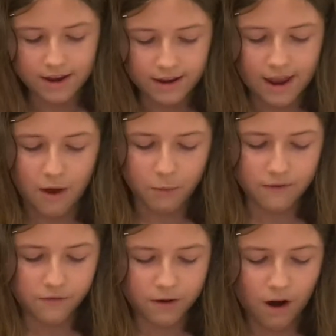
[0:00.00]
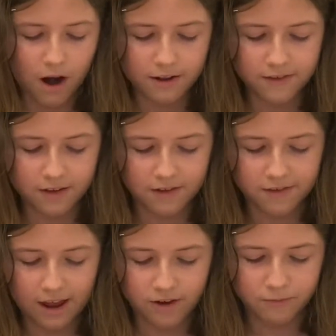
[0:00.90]
Now, with regards to the
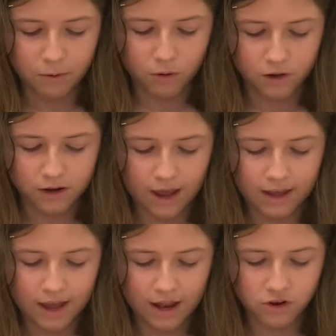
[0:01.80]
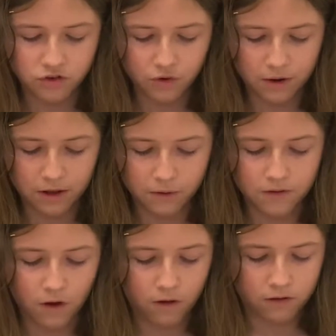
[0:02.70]
state of Poland, I can assure you it's
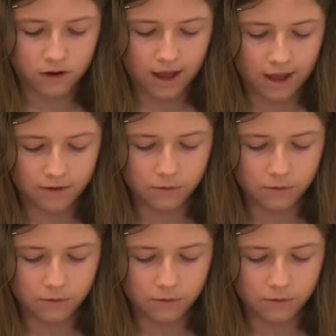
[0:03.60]
all in hand.